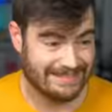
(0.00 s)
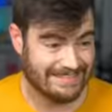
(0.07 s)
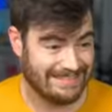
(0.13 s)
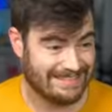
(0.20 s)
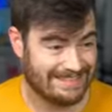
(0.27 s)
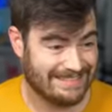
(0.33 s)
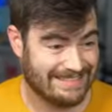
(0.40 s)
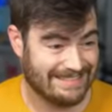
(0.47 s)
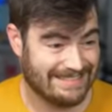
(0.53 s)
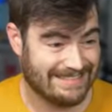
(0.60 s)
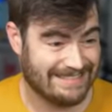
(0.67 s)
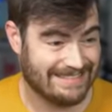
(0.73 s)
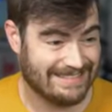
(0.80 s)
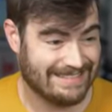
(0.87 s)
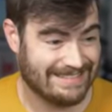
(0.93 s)

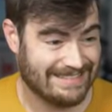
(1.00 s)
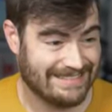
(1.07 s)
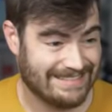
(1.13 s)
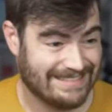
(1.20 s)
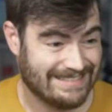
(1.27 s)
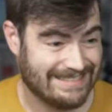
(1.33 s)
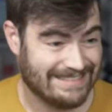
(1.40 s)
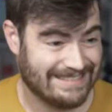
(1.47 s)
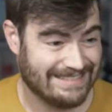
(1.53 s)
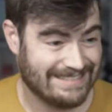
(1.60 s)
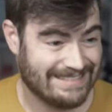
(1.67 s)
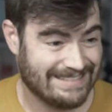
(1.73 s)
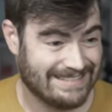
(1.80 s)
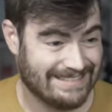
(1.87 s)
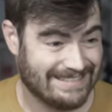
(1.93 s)

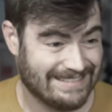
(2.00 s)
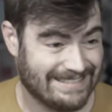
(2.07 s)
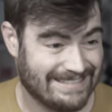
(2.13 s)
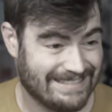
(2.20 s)
(silence)